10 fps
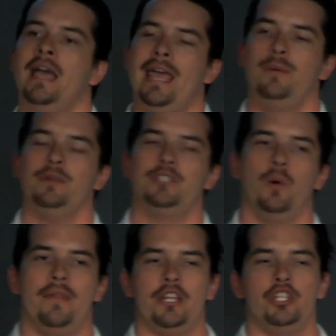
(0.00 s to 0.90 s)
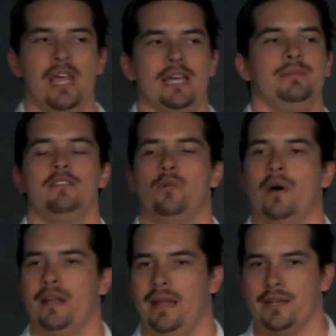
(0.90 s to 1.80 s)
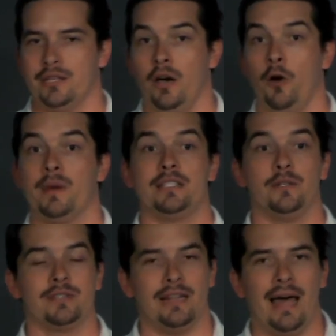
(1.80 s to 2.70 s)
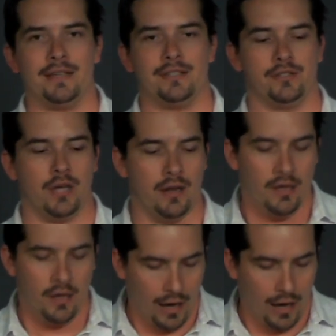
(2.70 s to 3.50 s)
He was the one that Jacob didn't want to let go because he was the last son